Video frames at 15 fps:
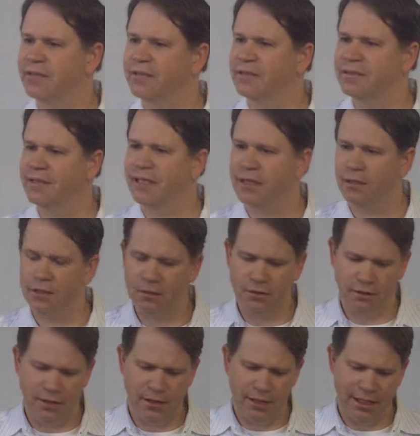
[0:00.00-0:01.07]
us until
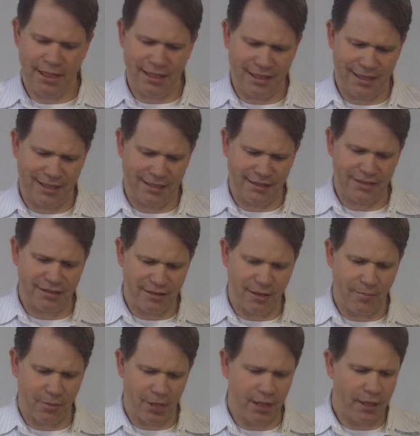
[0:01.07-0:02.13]
it connects to
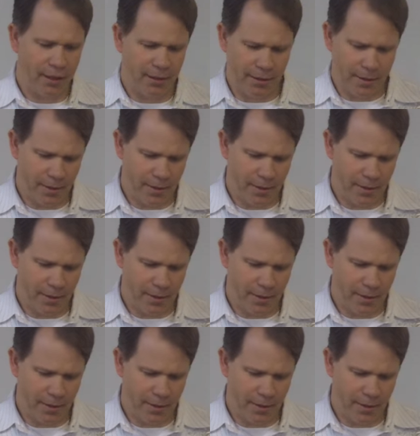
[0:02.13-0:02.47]
something.